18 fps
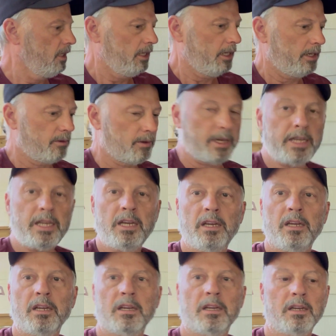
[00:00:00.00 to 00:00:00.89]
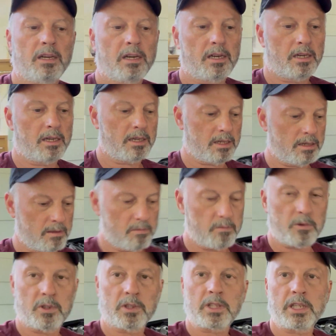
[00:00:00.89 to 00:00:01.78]
Anyway,
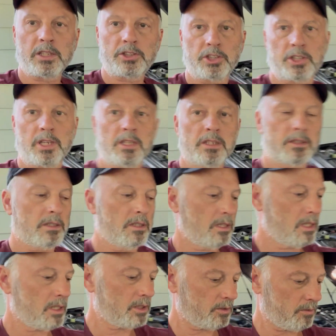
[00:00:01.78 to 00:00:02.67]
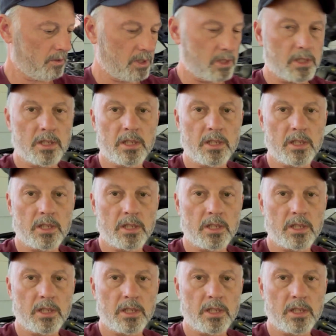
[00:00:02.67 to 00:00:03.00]
we'll catch you guys on the next one.